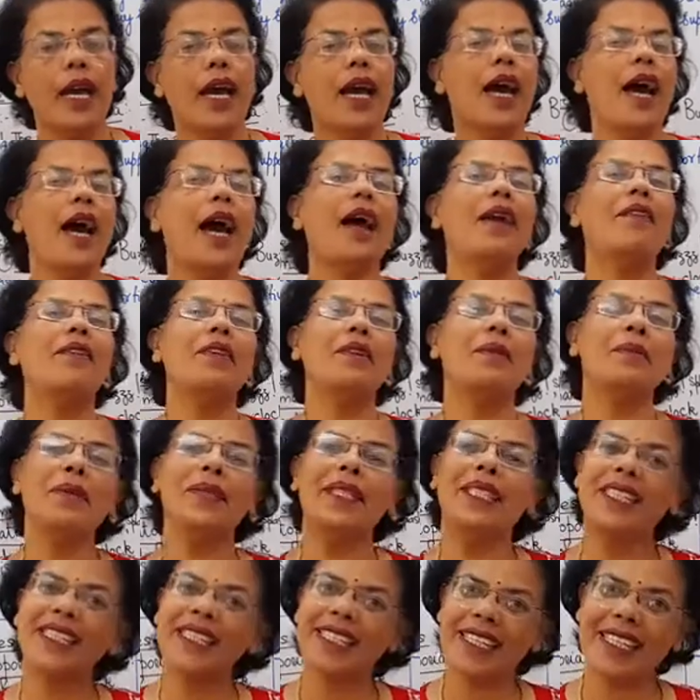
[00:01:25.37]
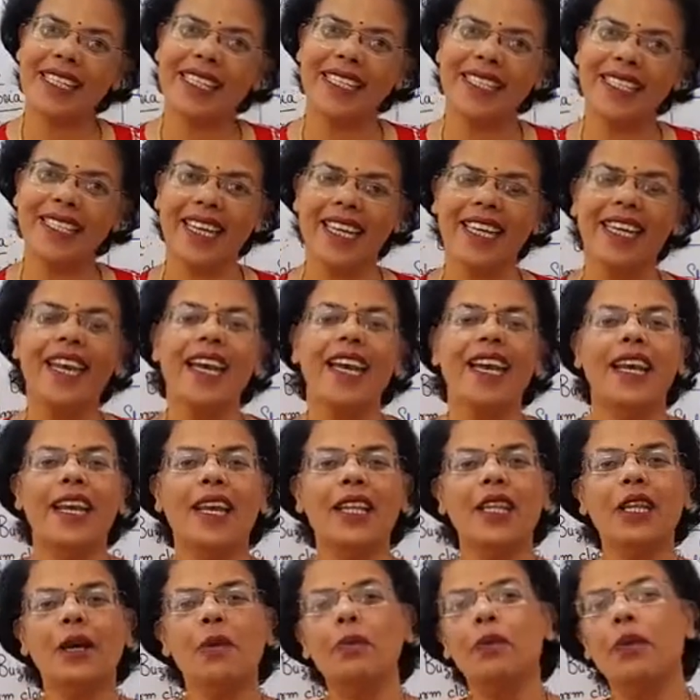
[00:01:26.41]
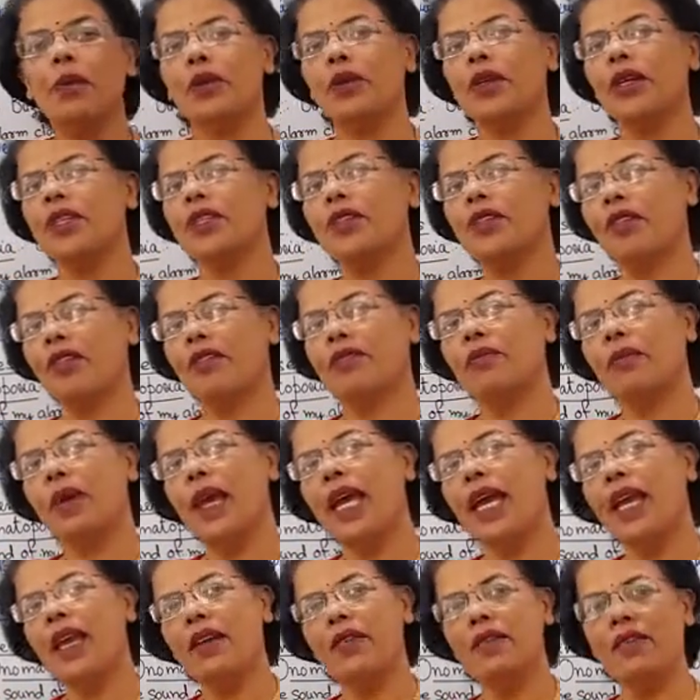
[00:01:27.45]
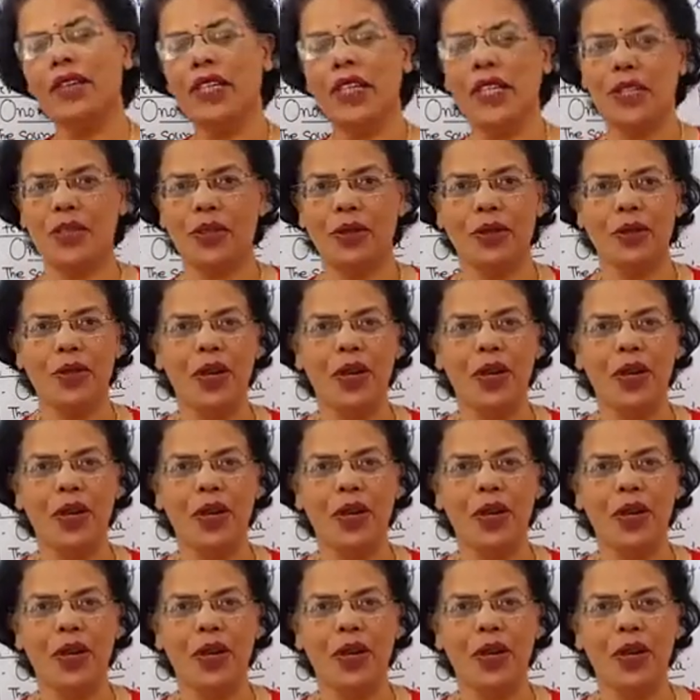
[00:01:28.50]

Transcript: I will be discussing in the progress of my video.